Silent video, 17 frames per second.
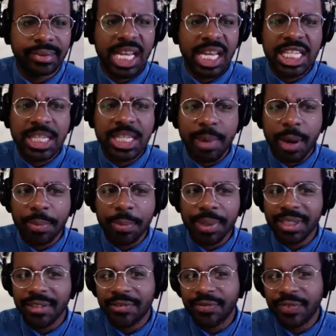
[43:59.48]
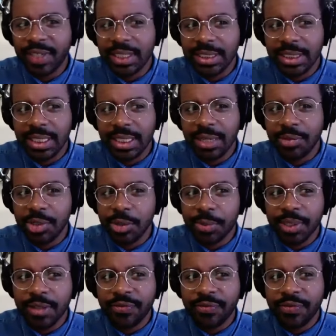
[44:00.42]
It's about being efficient, and when you're
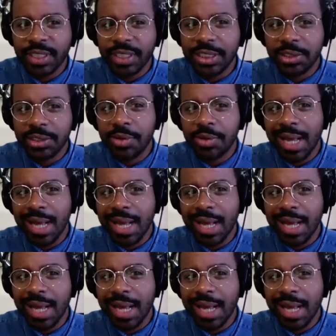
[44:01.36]
being efficient, you